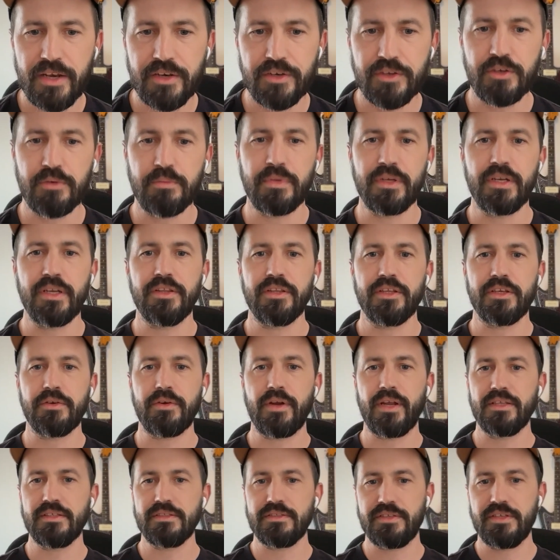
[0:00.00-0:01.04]
new, but in the
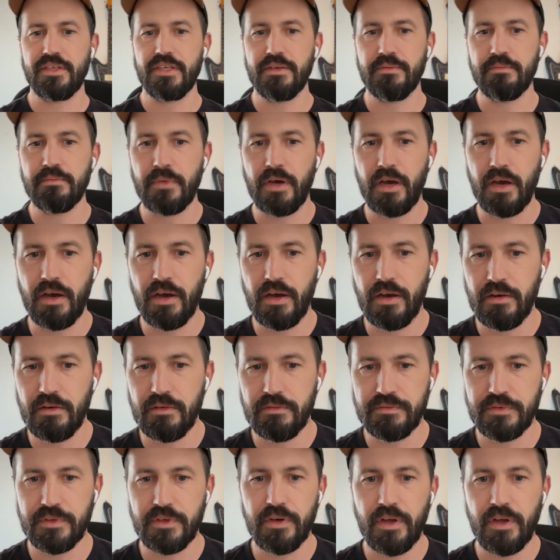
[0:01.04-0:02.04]
grand scheme of,